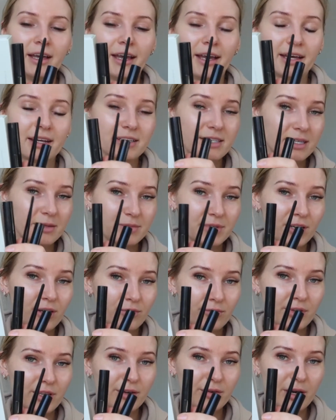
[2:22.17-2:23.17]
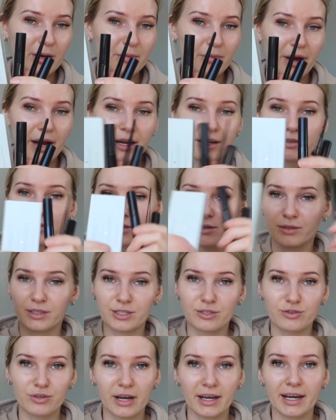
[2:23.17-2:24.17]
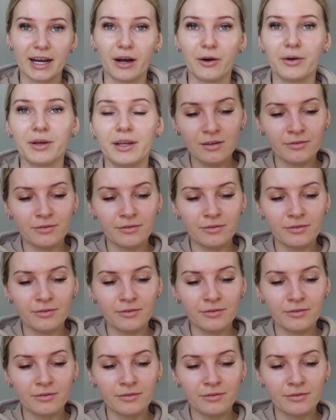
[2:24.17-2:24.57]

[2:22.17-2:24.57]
And it seems like a really great brand. So let's try it out.